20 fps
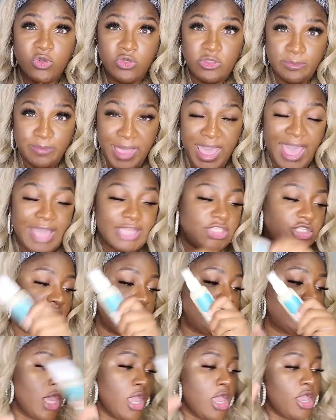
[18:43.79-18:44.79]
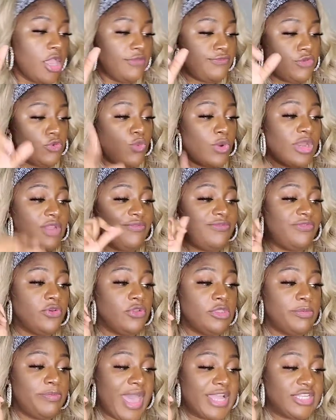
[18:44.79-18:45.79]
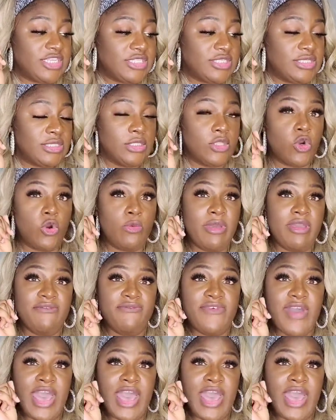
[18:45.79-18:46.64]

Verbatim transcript: those patches. If you want to fill the patches a little bit